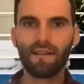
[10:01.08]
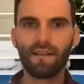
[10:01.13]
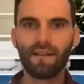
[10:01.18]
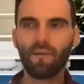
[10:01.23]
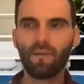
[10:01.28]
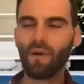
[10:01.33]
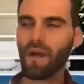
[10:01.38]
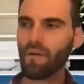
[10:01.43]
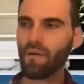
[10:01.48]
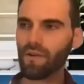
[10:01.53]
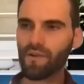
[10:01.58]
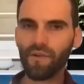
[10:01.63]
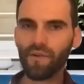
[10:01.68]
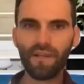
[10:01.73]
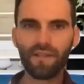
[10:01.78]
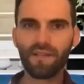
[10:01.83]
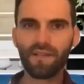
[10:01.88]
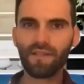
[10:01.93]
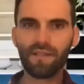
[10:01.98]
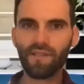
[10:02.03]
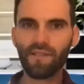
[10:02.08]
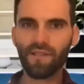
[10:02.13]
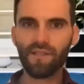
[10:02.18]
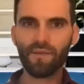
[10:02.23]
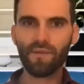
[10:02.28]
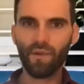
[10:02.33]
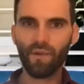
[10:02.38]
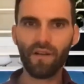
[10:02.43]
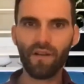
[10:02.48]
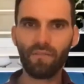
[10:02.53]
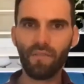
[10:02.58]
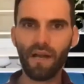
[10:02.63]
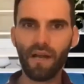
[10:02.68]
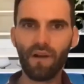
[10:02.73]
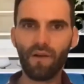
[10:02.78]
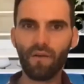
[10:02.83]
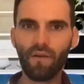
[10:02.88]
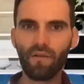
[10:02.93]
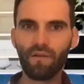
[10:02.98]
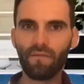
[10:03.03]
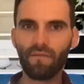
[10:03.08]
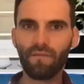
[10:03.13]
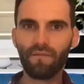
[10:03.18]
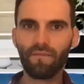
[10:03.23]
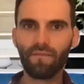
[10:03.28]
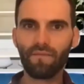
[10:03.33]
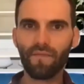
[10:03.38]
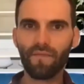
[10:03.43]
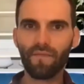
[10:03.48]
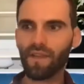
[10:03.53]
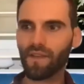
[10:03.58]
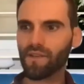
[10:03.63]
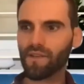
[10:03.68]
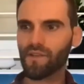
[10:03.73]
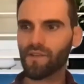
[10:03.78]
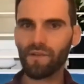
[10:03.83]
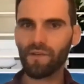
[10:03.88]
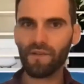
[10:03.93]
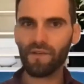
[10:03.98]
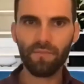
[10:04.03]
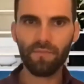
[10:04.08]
Wow, Andreas isn't just worried about the insurance